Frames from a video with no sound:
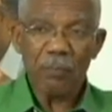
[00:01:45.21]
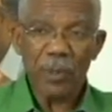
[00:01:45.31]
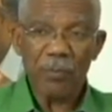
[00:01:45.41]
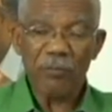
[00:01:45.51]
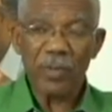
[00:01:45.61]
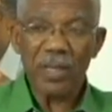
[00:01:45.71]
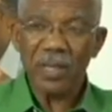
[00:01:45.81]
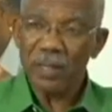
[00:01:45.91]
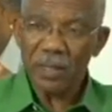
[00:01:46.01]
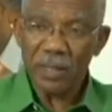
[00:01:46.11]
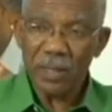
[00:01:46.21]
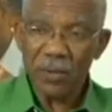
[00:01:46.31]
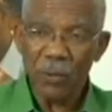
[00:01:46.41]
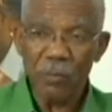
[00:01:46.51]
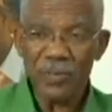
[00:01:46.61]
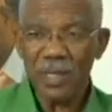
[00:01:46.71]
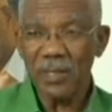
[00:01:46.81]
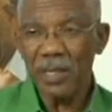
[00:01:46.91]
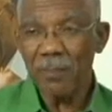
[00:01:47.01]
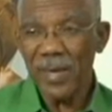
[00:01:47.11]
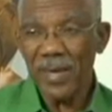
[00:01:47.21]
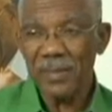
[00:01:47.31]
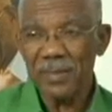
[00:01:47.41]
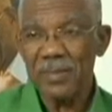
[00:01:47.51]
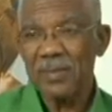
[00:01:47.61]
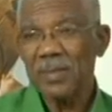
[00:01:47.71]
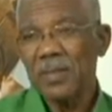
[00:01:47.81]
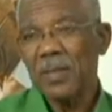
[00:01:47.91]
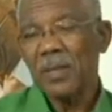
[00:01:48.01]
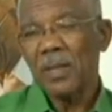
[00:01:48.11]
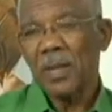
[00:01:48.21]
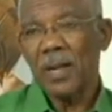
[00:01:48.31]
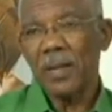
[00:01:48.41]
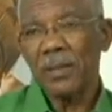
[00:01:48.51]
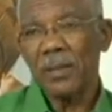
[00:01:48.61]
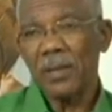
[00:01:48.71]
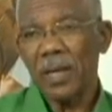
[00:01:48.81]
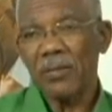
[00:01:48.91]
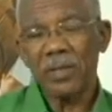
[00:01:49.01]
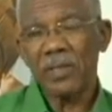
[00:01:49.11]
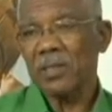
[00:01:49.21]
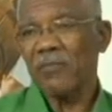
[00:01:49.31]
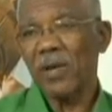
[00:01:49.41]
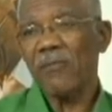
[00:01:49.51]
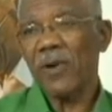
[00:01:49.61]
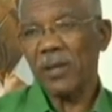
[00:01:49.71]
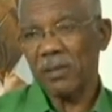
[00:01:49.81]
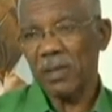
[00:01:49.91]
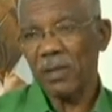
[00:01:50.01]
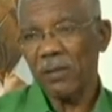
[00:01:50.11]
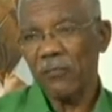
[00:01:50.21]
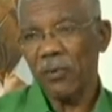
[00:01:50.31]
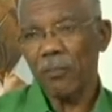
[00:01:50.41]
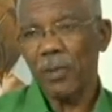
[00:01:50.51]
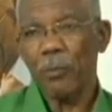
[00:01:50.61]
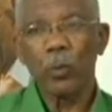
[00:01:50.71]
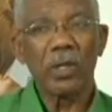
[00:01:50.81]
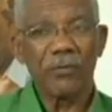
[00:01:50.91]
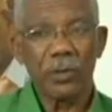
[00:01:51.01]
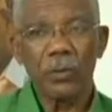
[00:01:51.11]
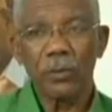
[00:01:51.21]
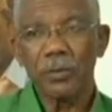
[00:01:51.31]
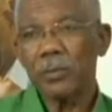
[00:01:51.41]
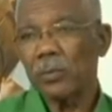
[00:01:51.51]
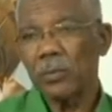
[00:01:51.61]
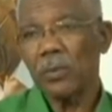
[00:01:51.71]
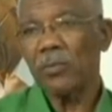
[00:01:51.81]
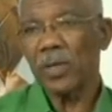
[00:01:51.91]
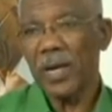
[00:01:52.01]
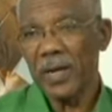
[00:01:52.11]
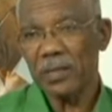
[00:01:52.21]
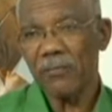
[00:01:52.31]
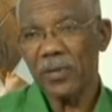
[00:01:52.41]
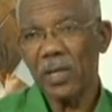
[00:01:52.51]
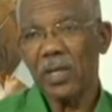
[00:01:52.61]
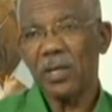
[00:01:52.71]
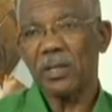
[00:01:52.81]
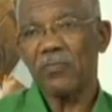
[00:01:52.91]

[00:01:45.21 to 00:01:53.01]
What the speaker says: People have been killed in their homes, in their beds. And I think this is very frightening for people who live alone, regardless of the age.